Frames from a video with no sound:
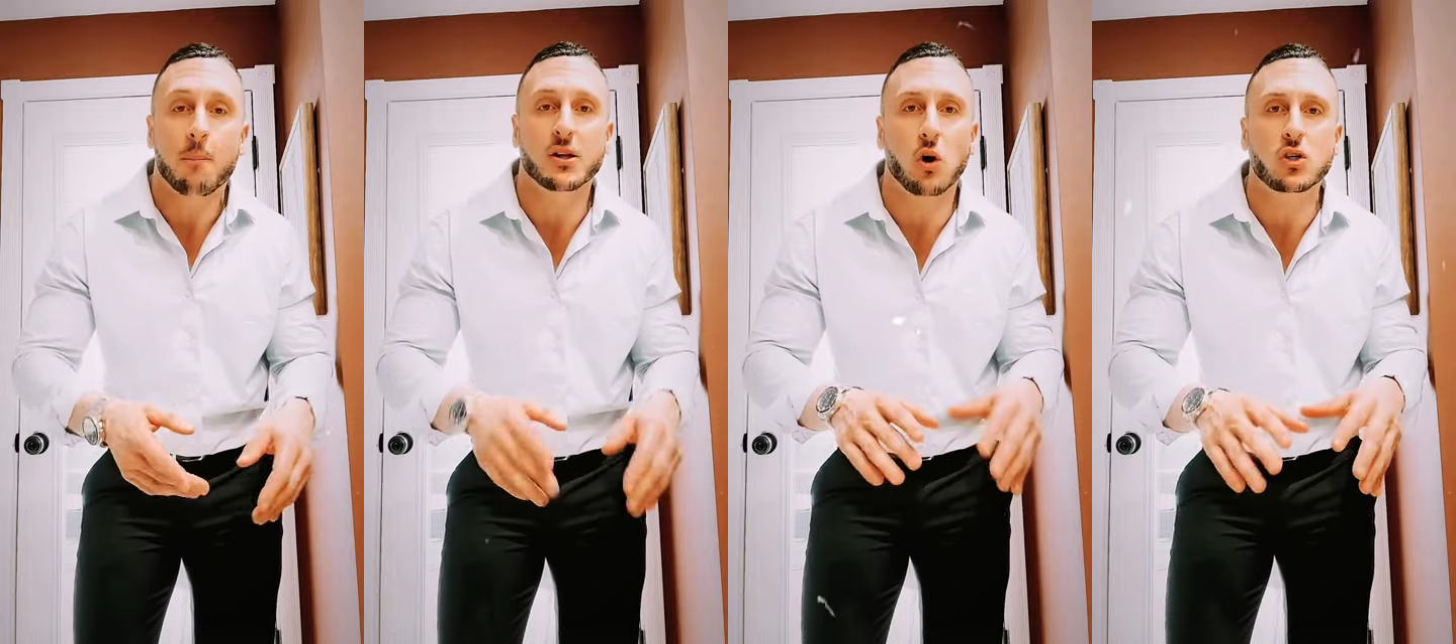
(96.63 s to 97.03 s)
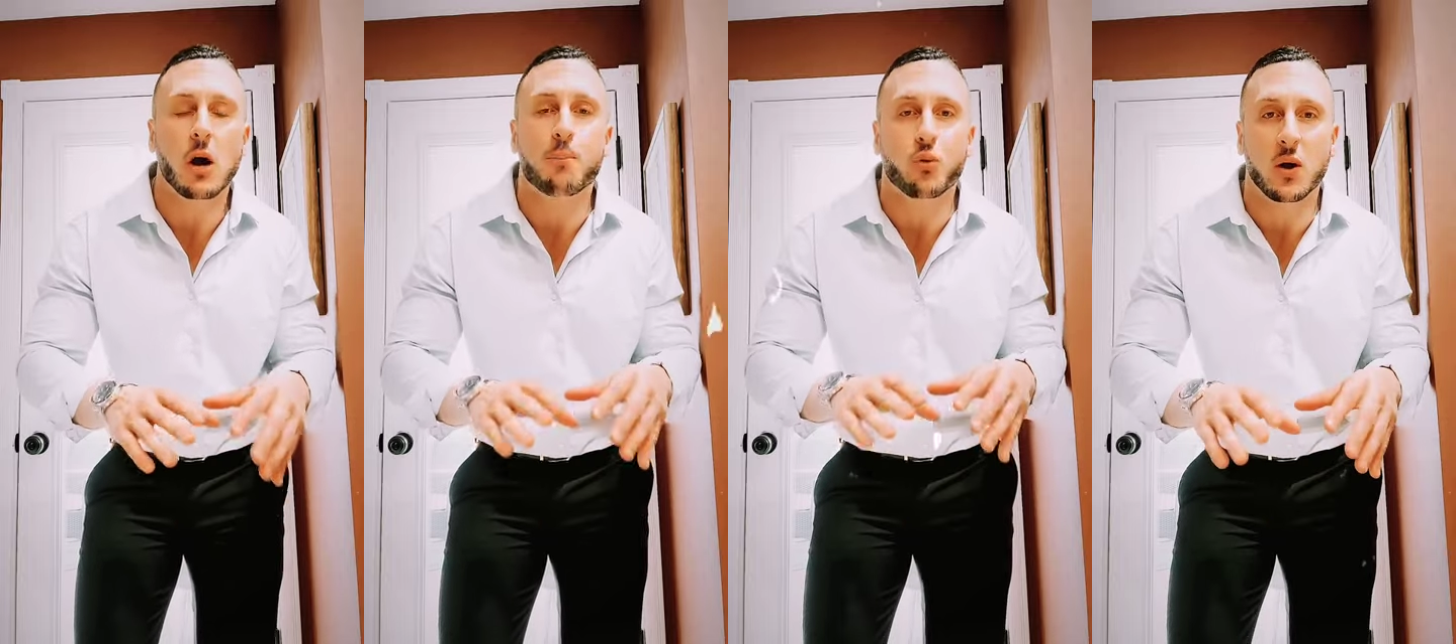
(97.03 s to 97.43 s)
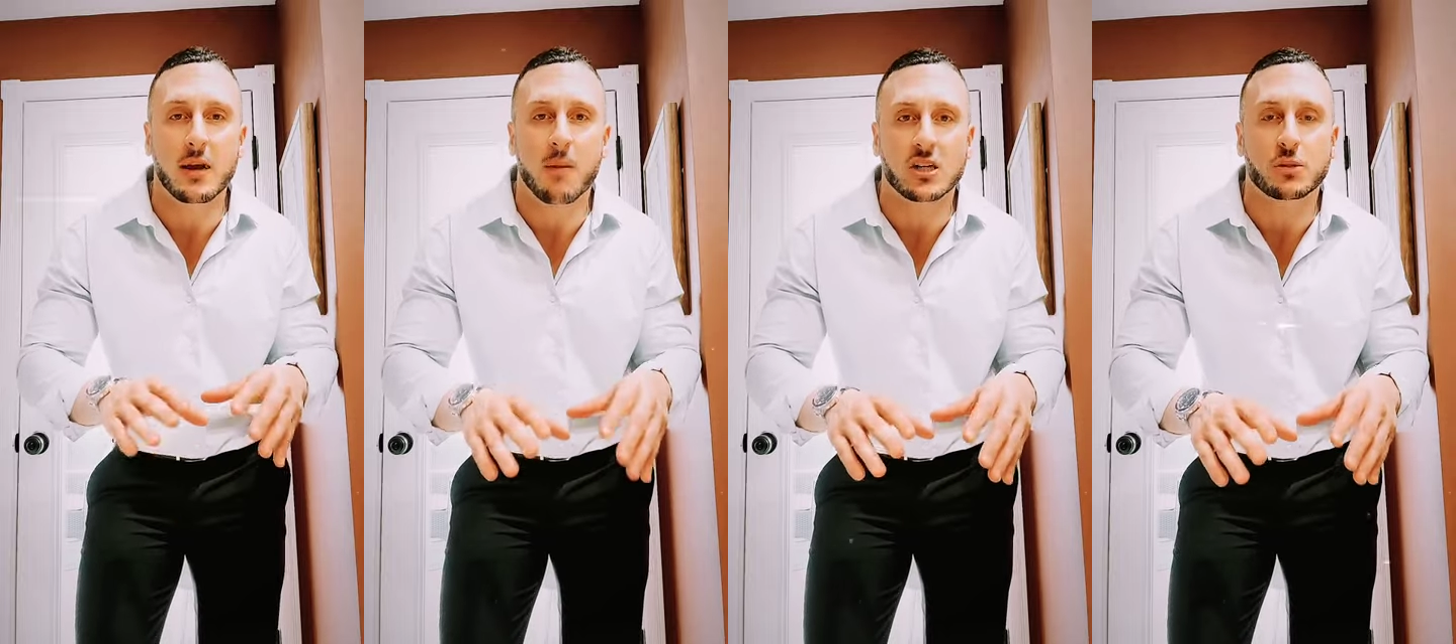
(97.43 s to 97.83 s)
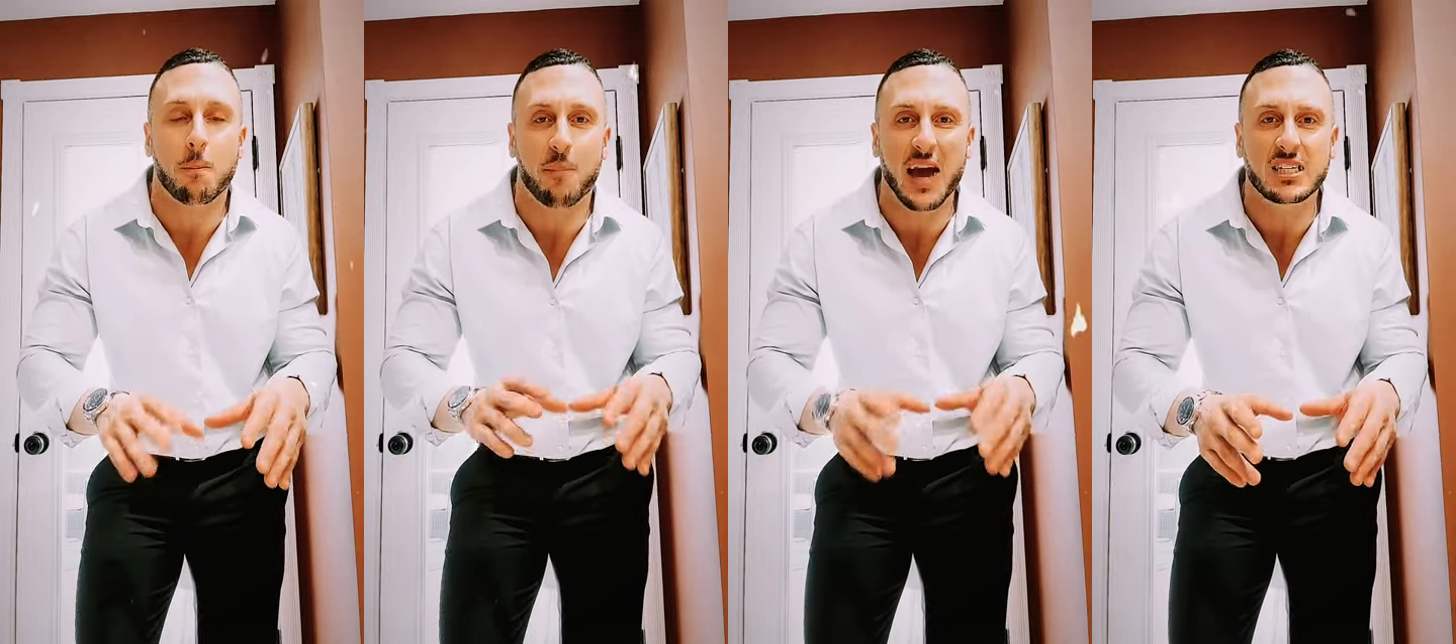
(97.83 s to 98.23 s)
but those are pretty
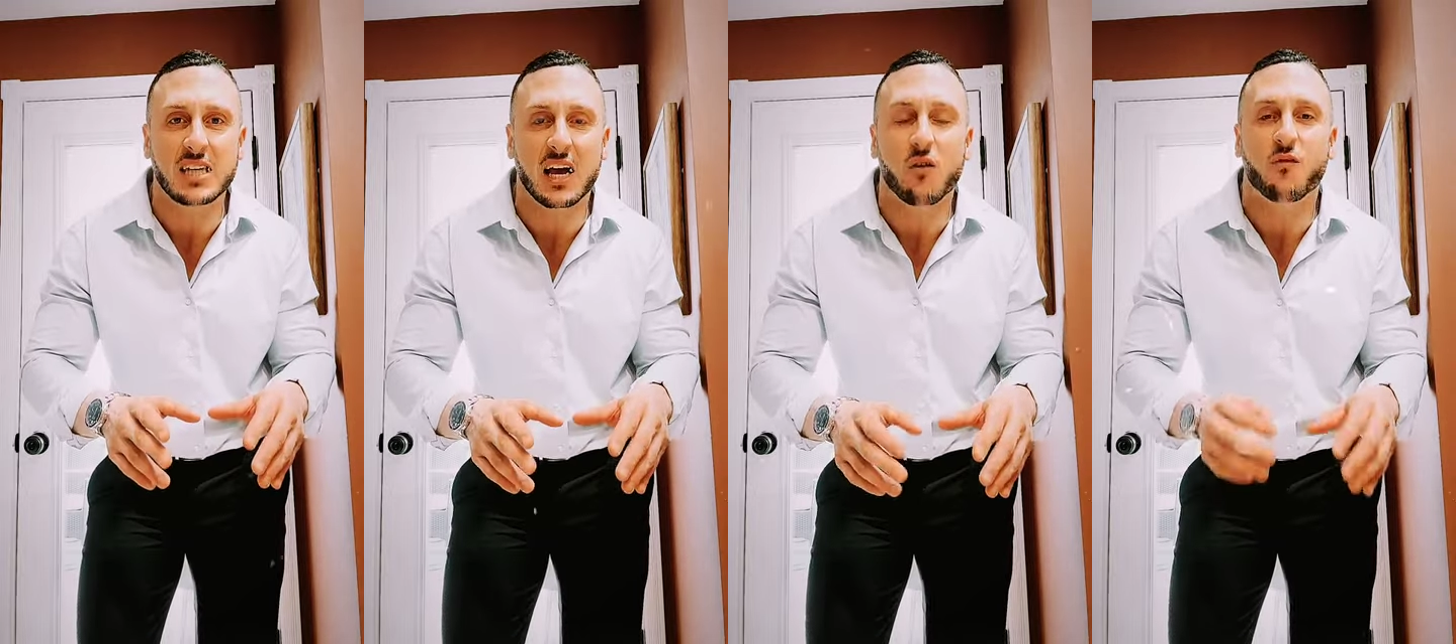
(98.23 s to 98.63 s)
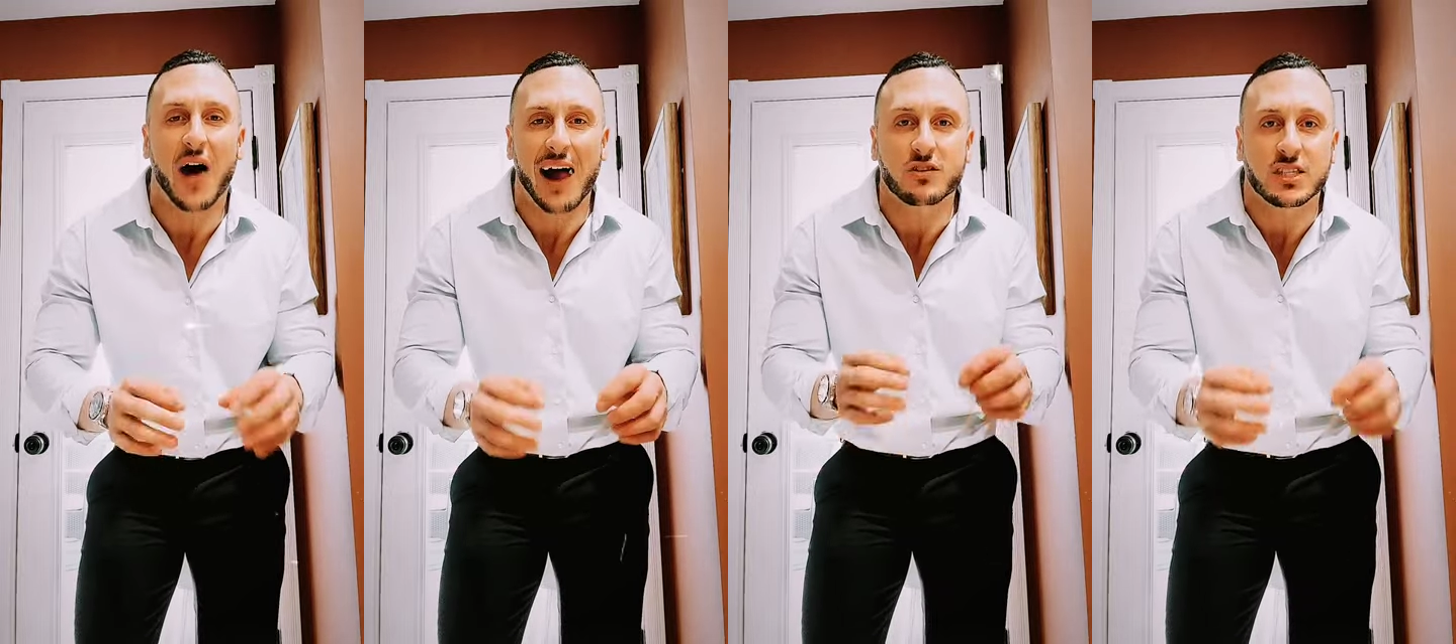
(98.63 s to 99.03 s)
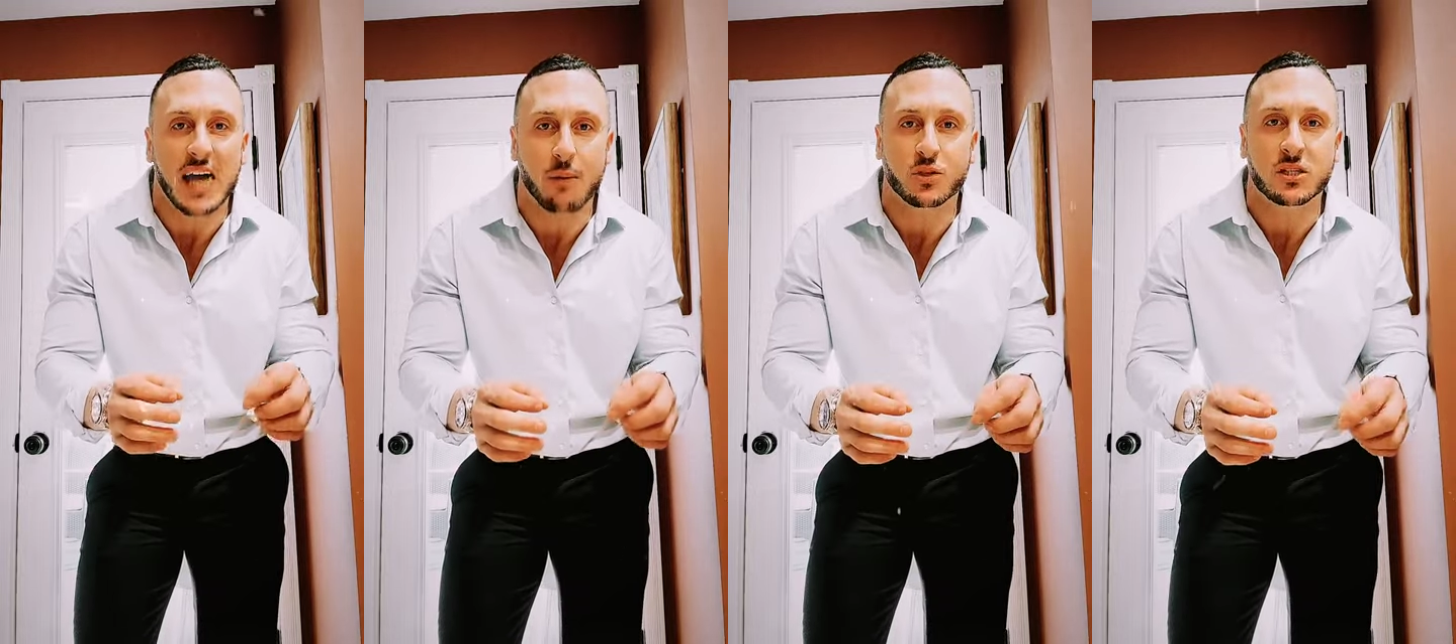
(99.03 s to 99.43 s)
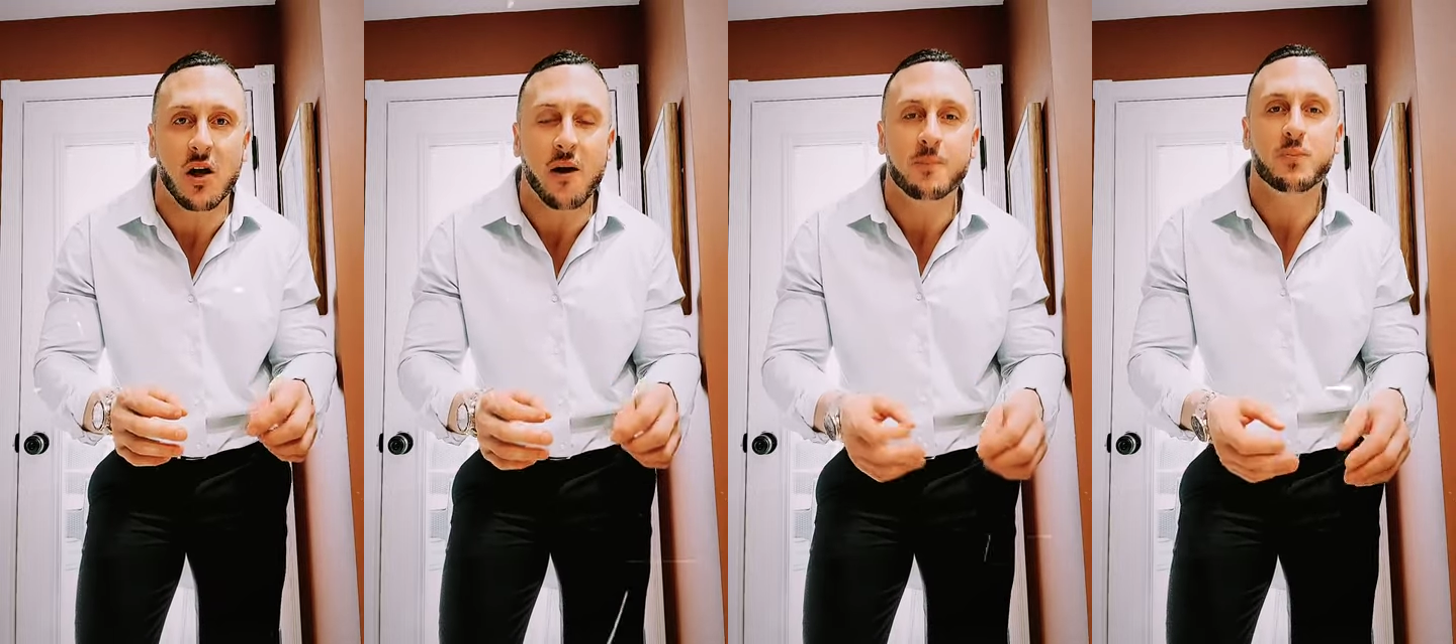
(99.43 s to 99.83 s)
much basic 5 steps